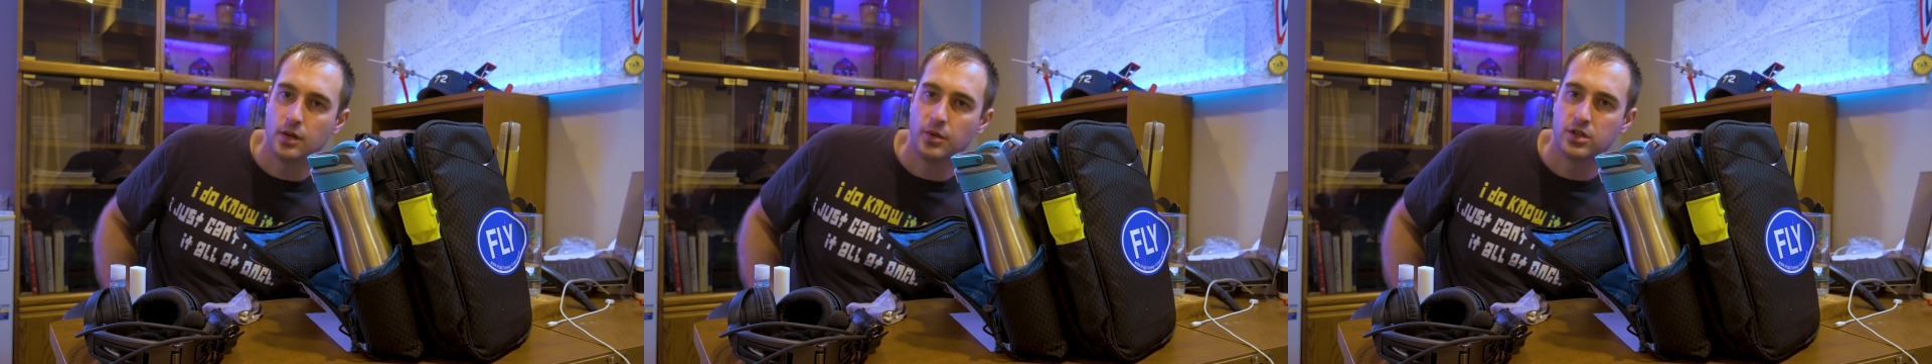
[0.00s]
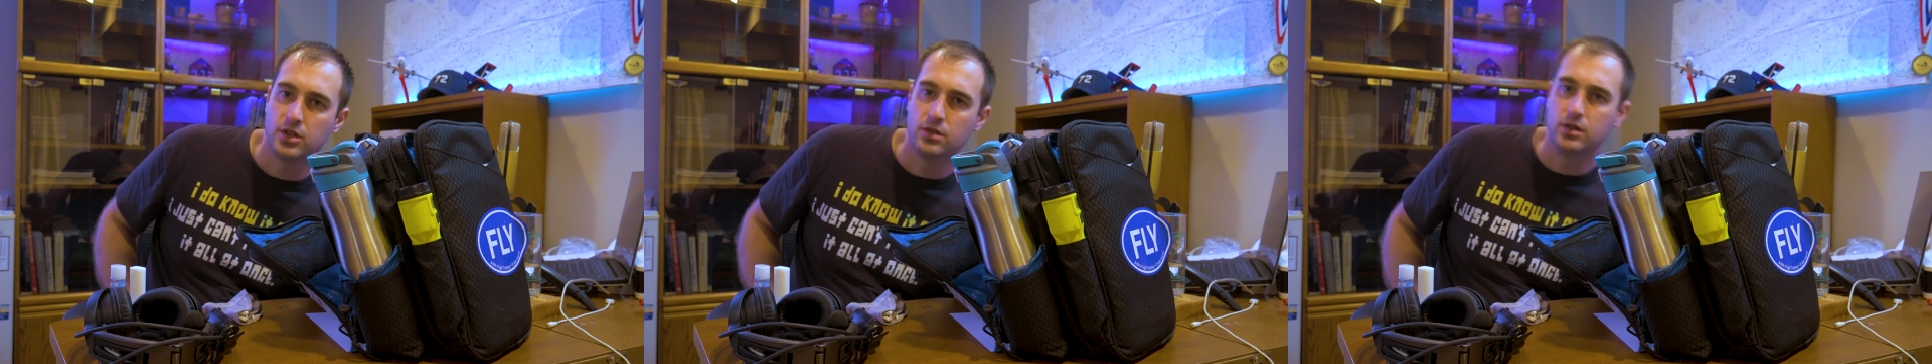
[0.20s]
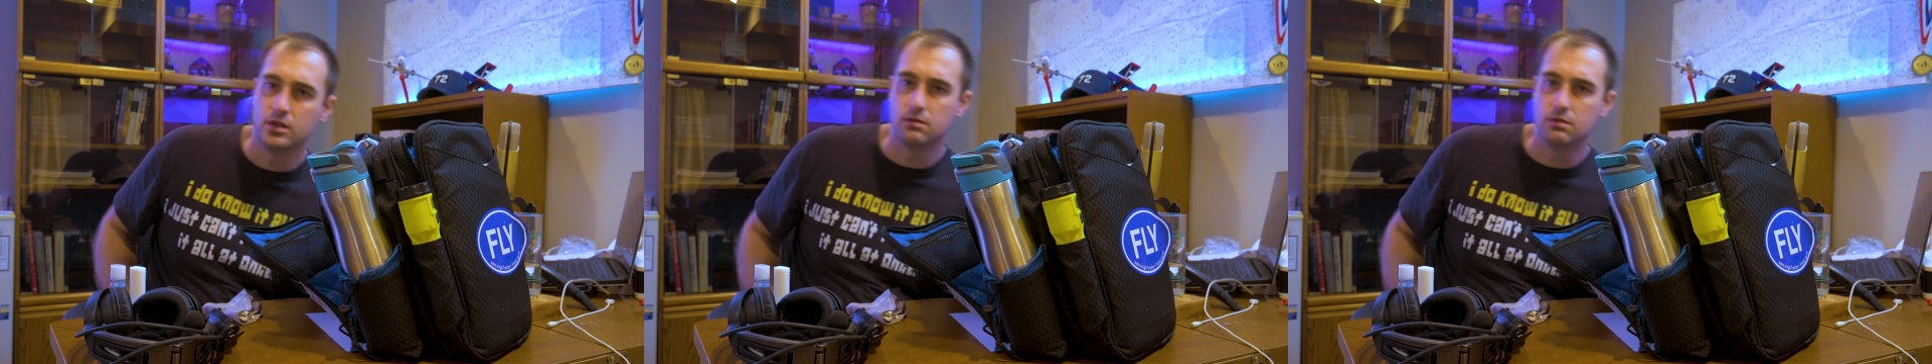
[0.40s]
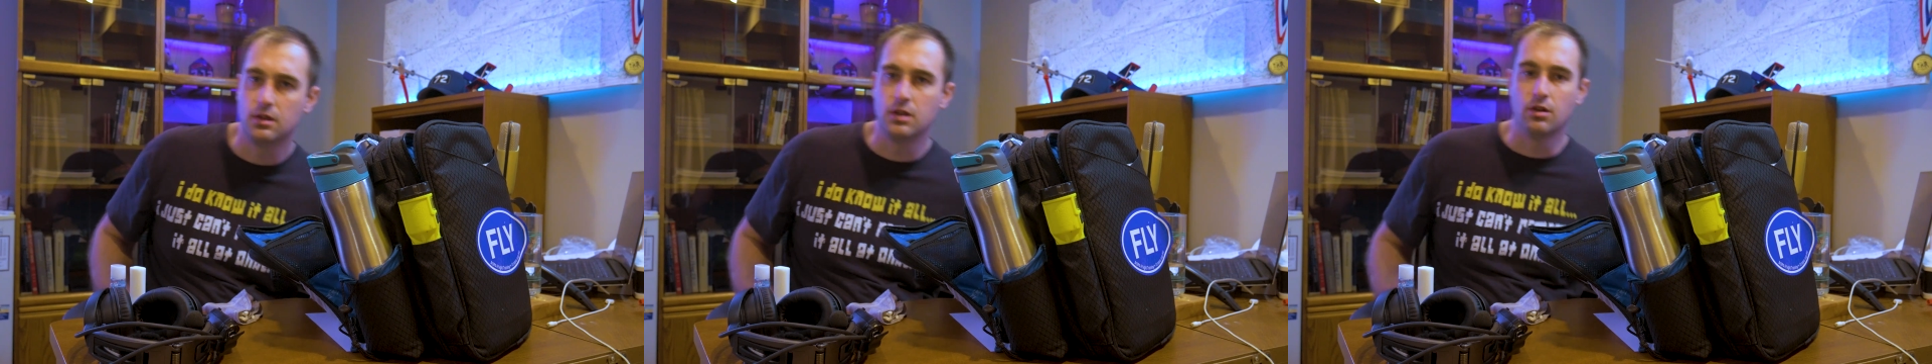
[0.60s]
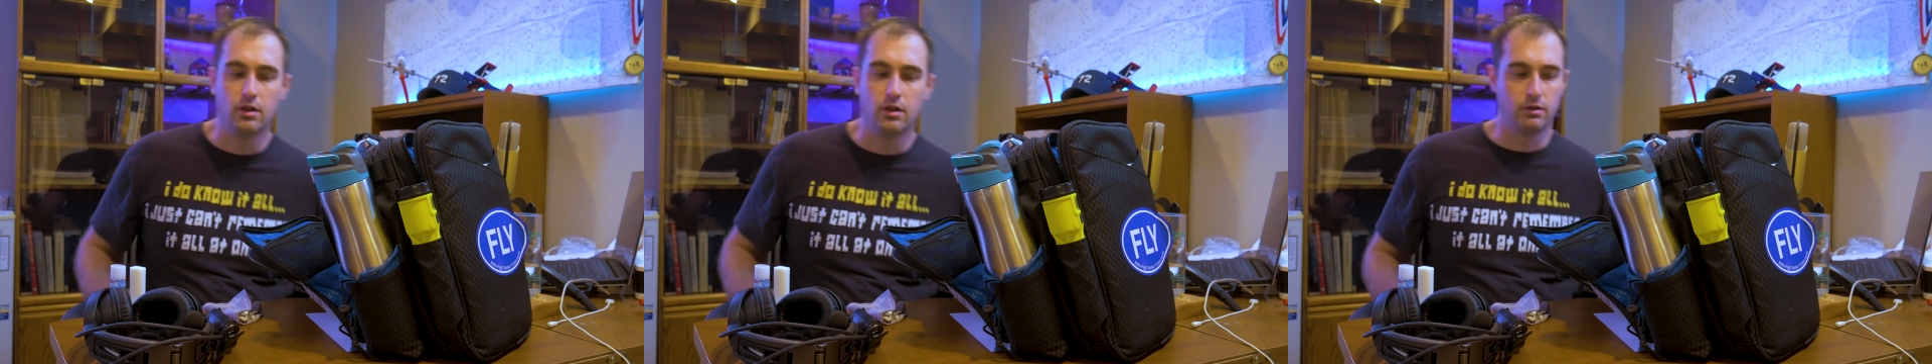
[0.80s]
about doing this
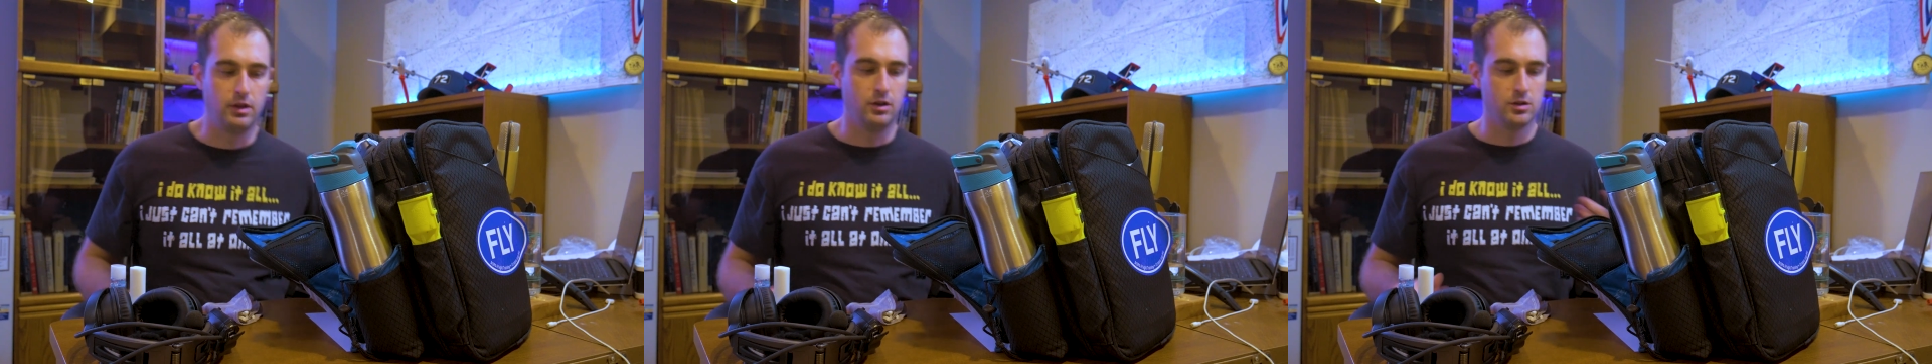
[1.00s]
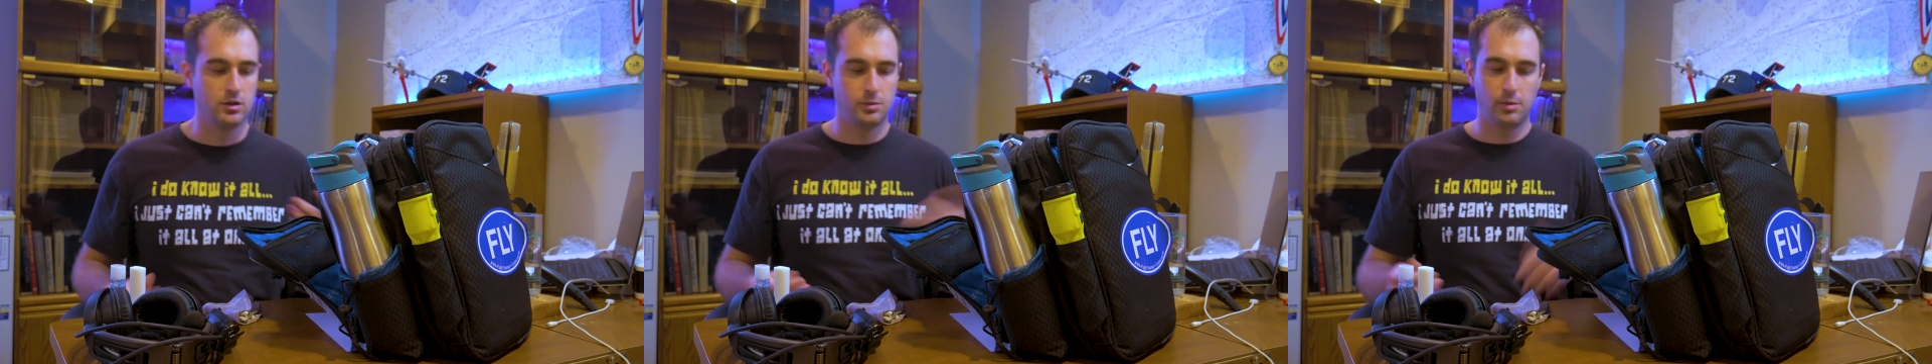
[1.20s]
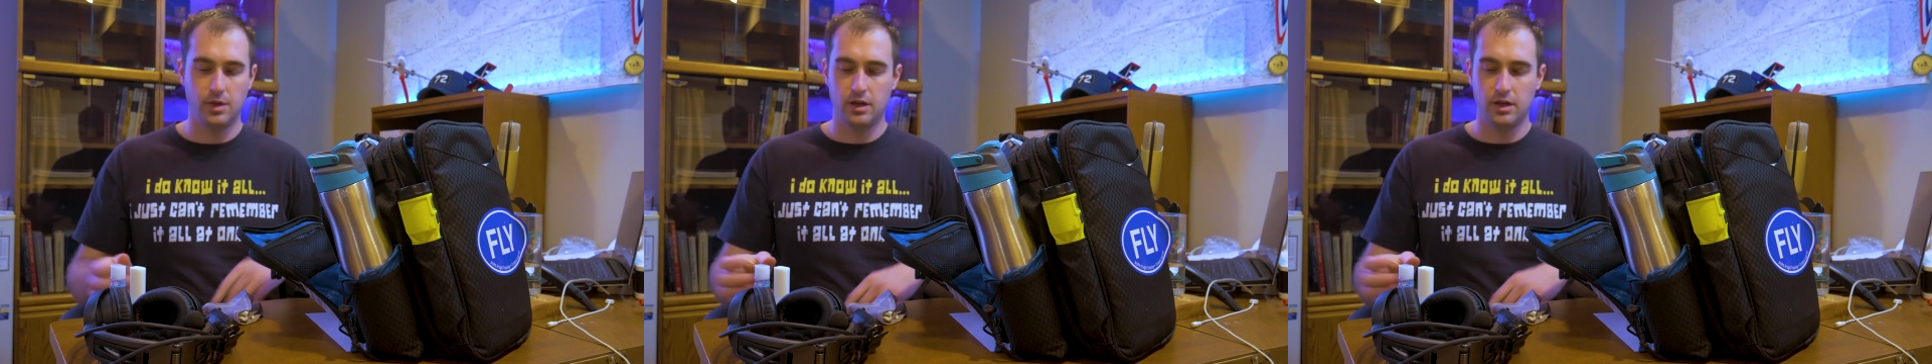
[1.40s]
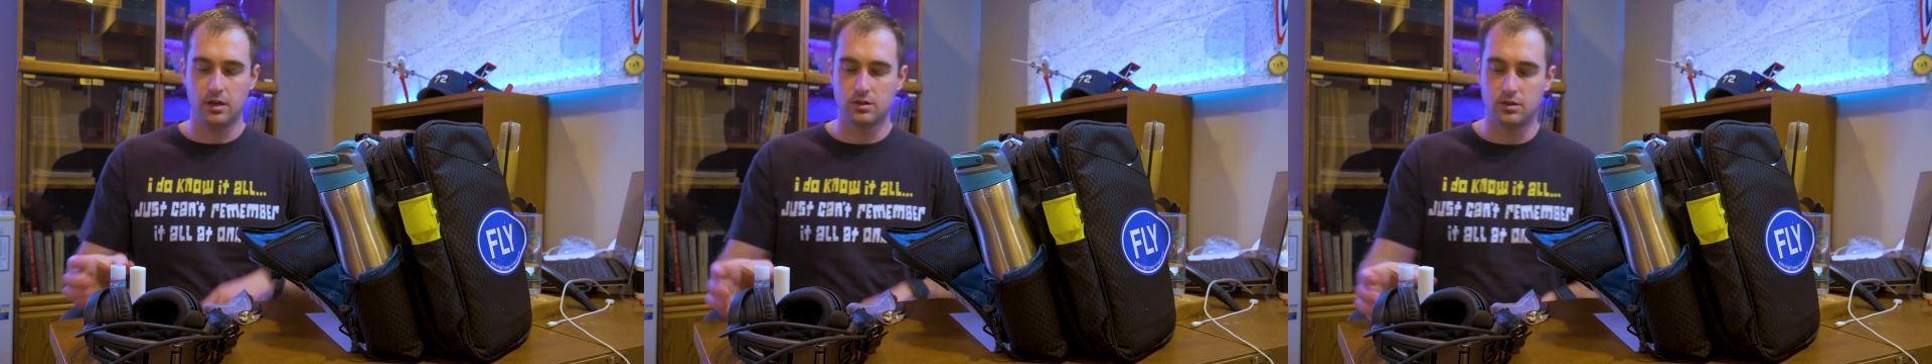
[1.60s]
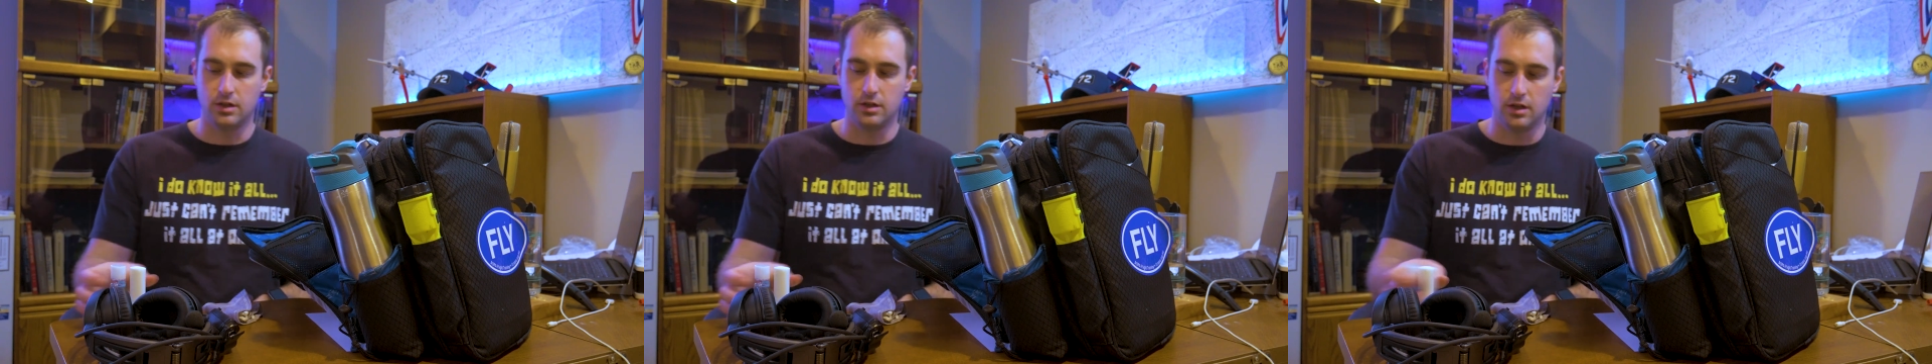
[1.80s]
video every year is my bag
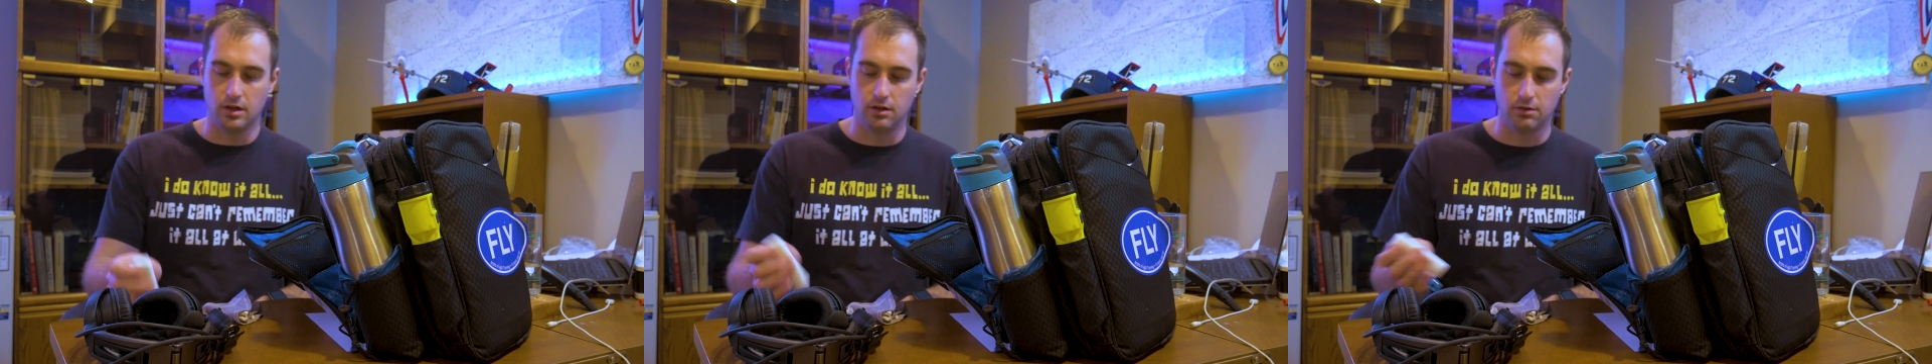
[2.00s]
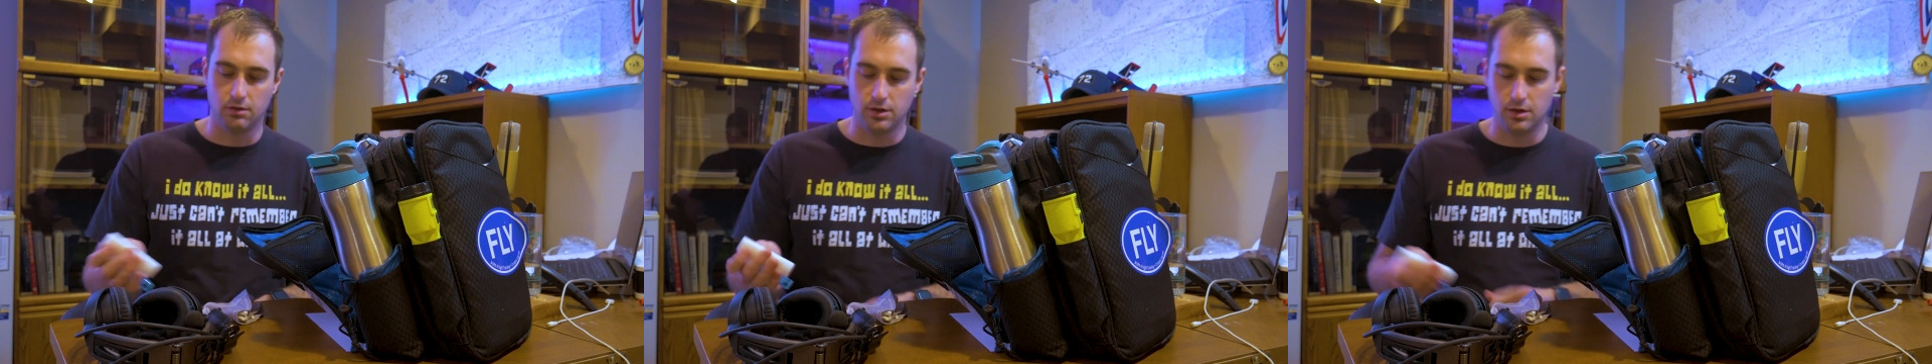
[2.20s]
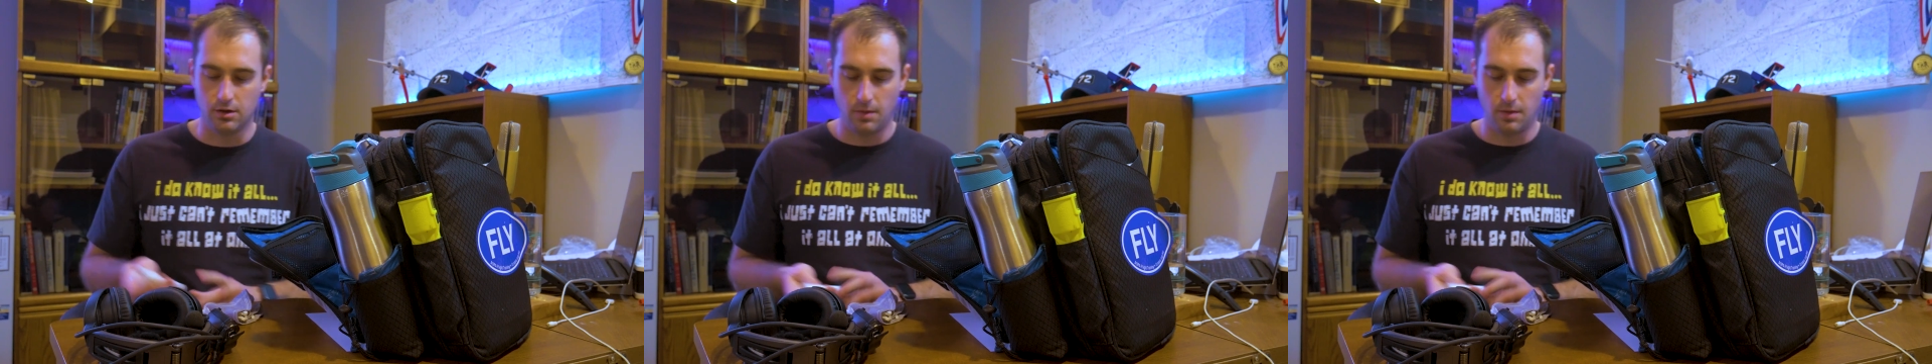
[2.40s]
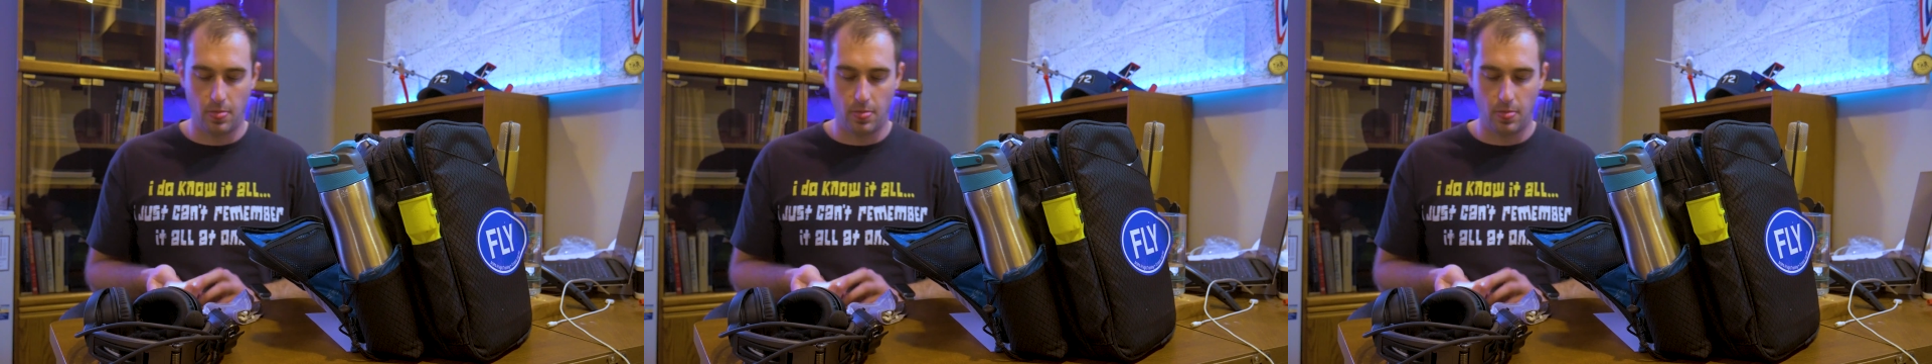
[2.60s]
gets cleaned out every year.